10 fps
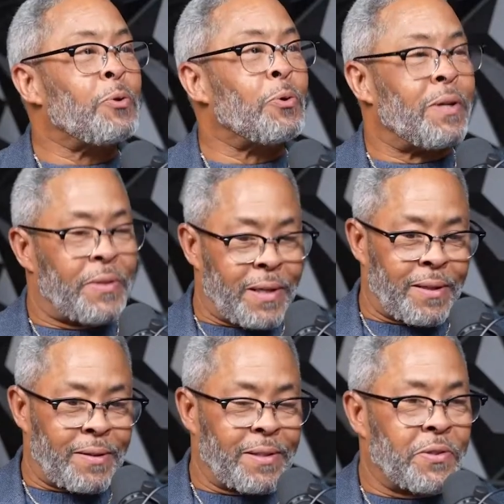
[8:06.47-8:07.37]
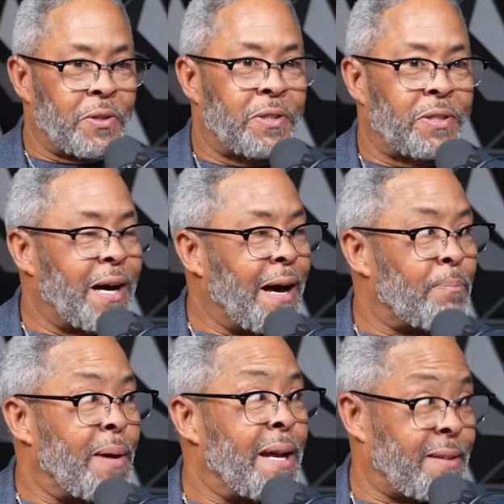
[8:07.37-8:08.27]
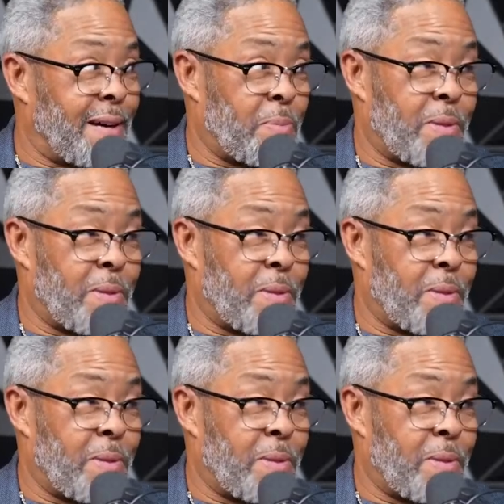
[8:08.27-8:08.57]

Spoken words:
doing this is the good cop, bad cop thing